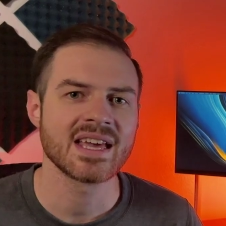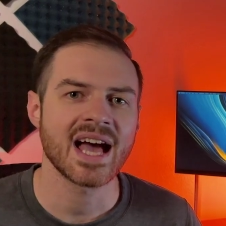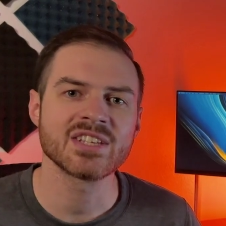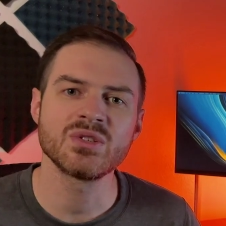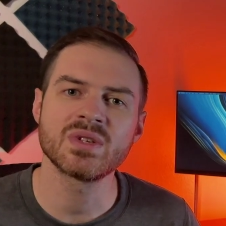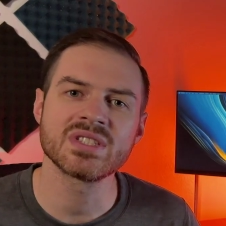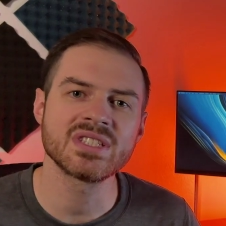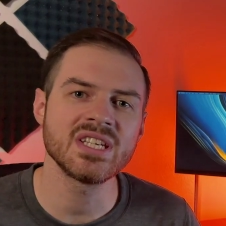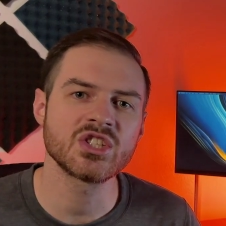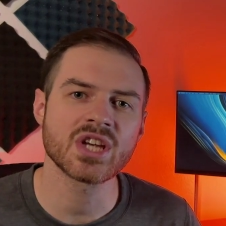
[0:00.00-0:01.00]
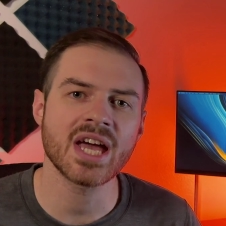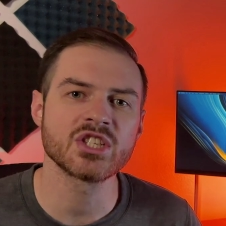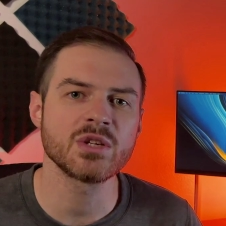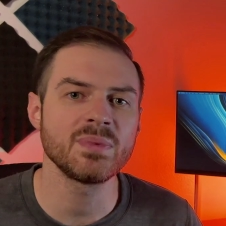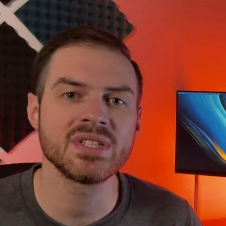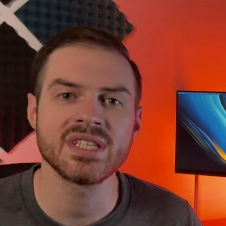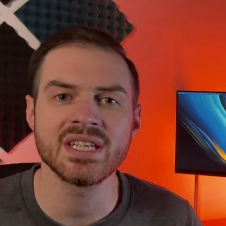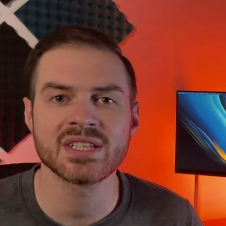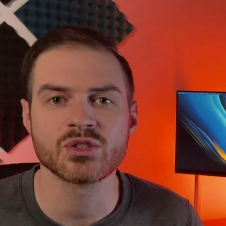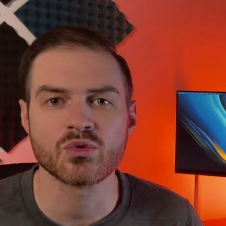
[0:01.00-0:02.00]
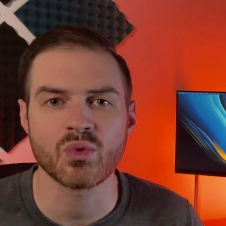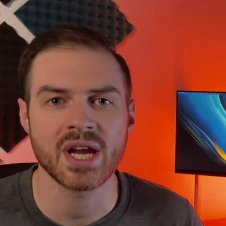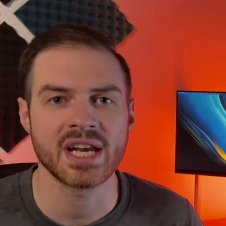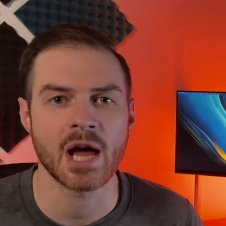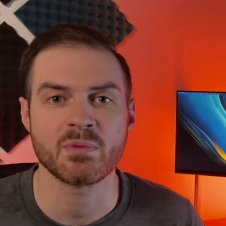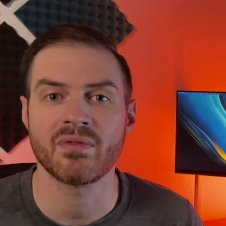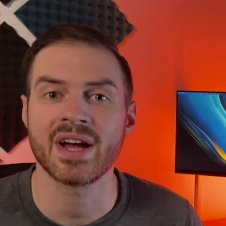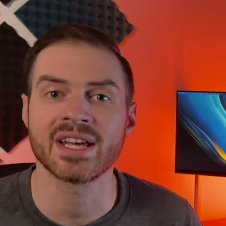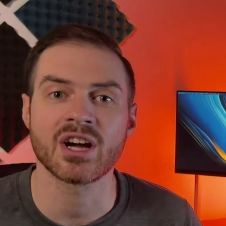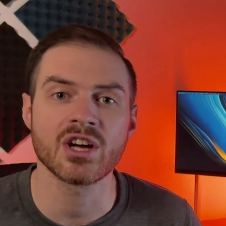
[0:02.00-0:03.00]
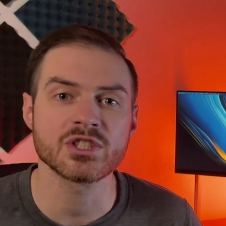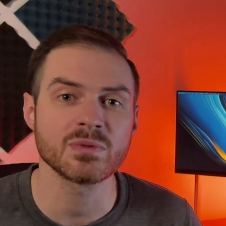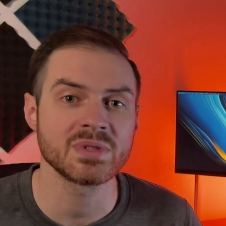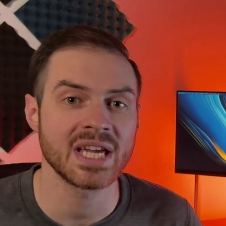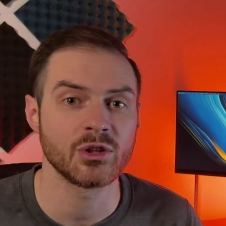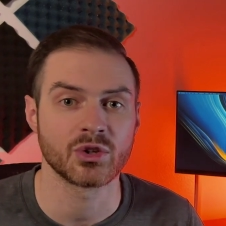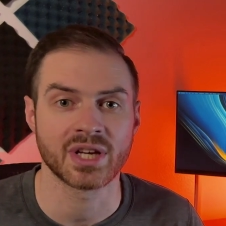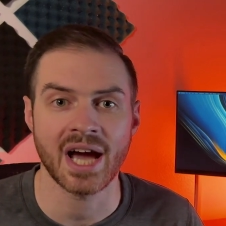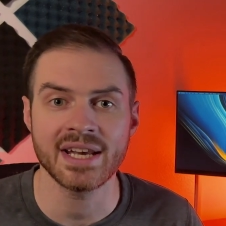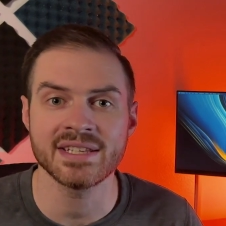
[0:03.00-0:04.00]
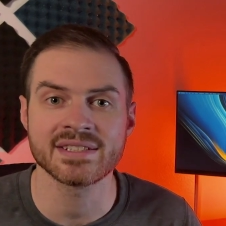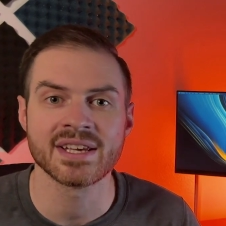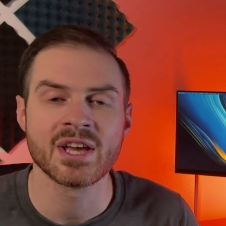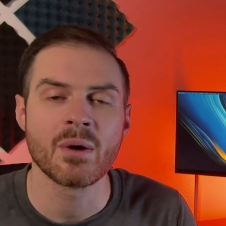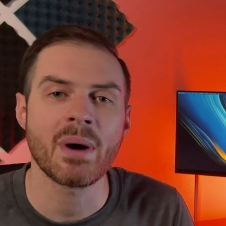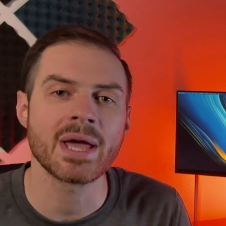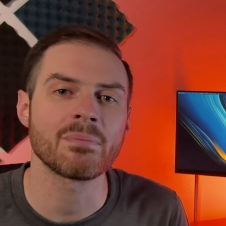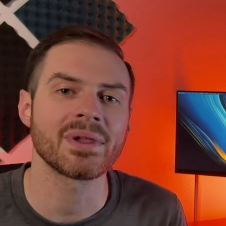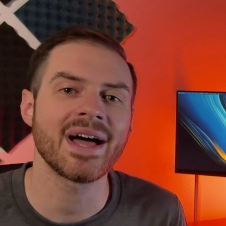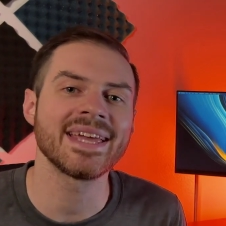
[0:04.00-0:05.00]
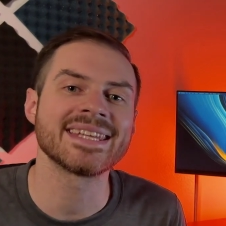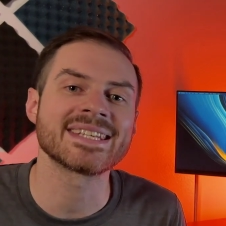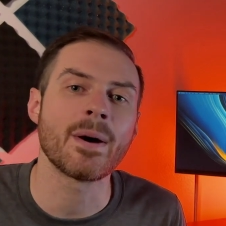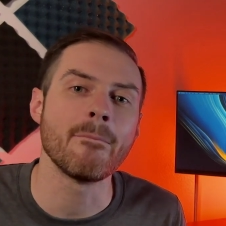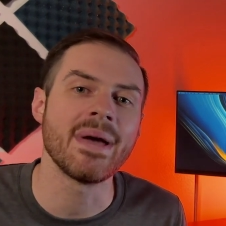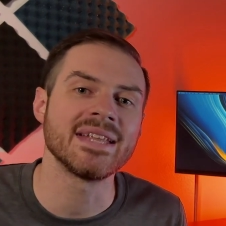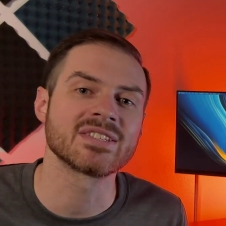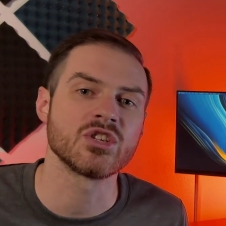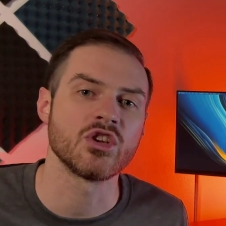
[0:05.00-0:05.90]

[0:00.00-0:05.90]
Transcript: As you can see, ChatGPT is great at providing custom tailored guidance by applying its immense